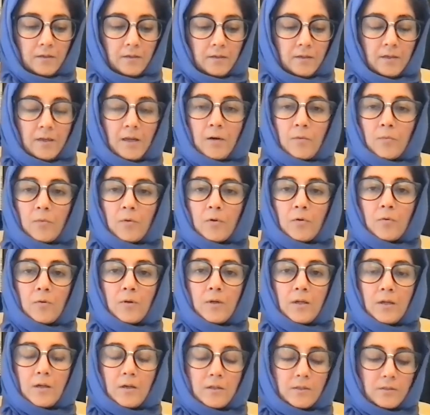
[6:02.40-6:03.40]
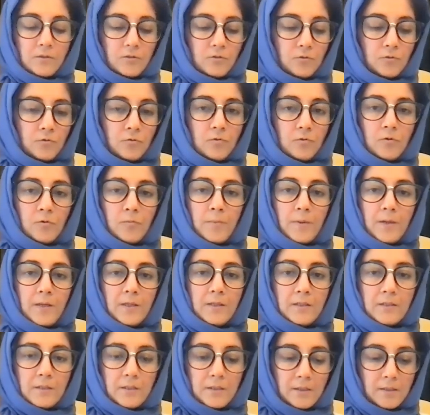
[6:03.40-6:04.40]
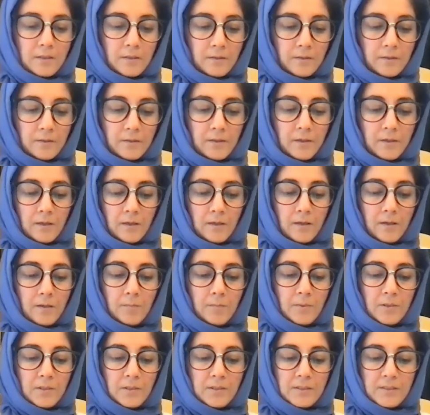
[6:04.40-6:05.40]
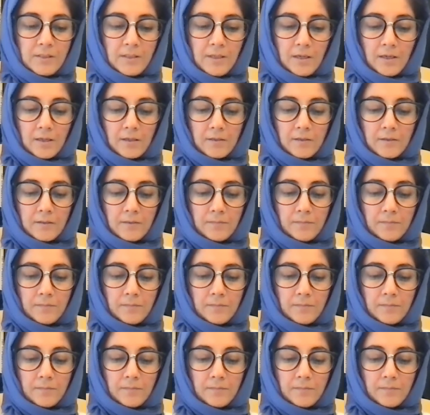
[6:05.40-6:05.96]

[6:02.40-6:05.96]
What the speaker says: Now we're going on to Ubaydullah ibn Ziyad,